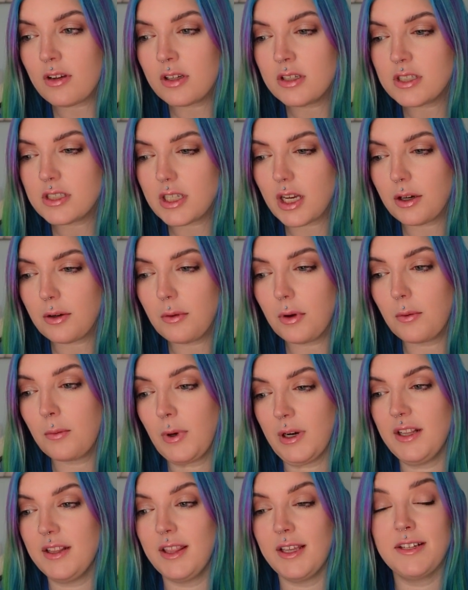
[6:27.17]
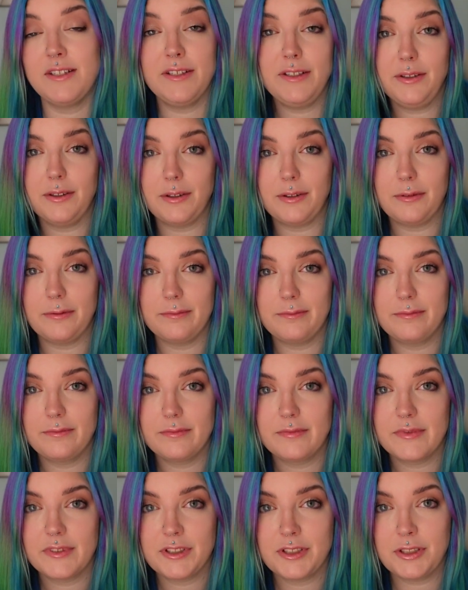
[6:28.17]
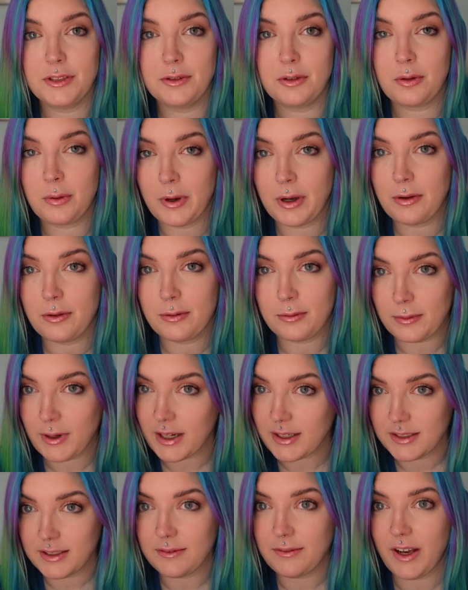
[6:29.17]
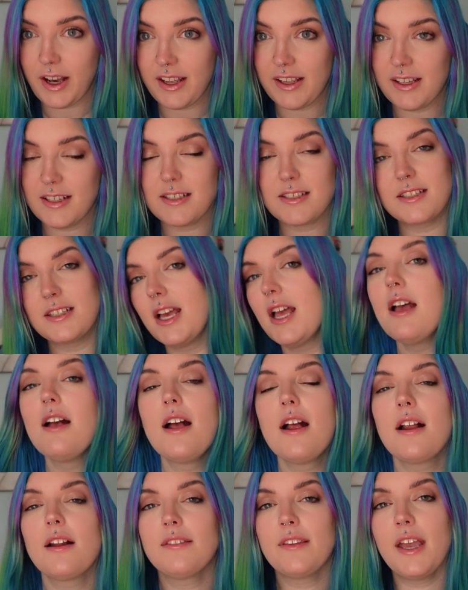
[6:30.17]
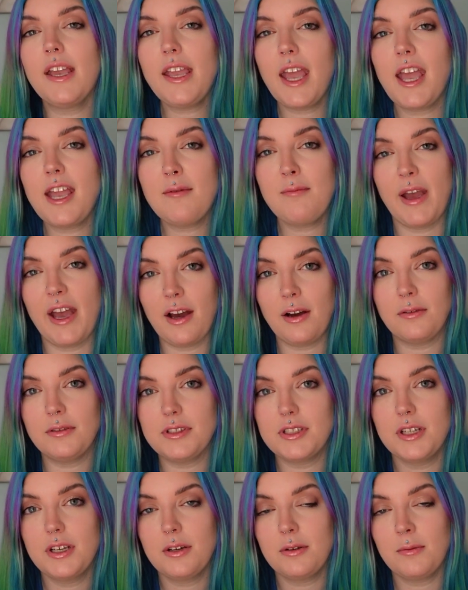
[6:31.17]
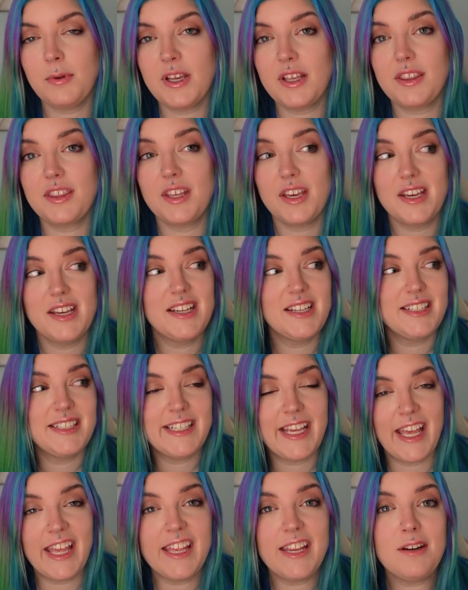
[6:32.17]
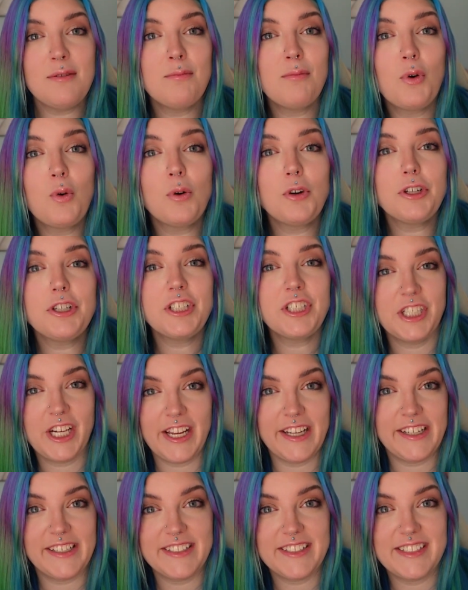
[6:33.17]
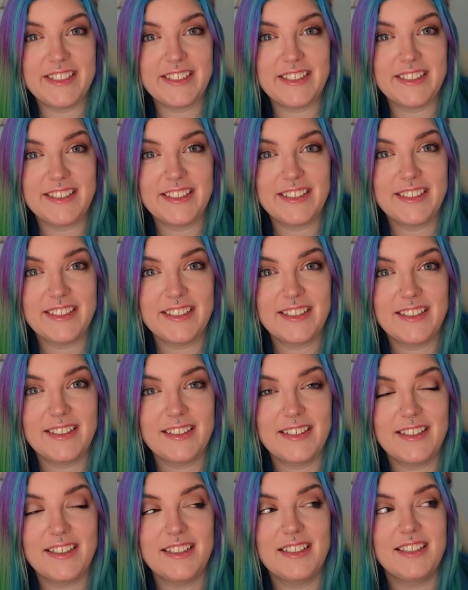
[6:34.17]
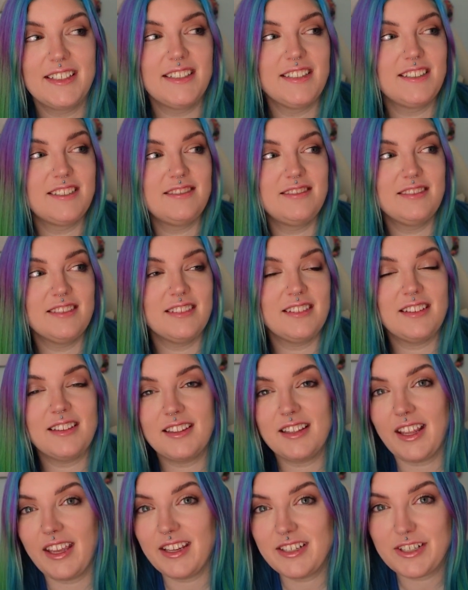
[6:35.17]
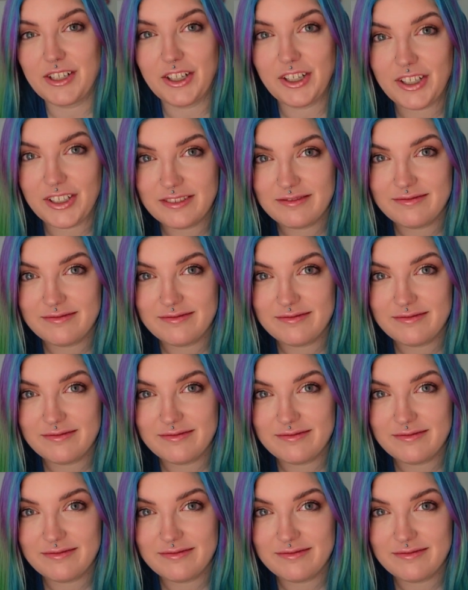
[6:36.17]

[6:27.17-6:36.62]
So what did they do to, quote, rectify it? They came out with 10 more shades later.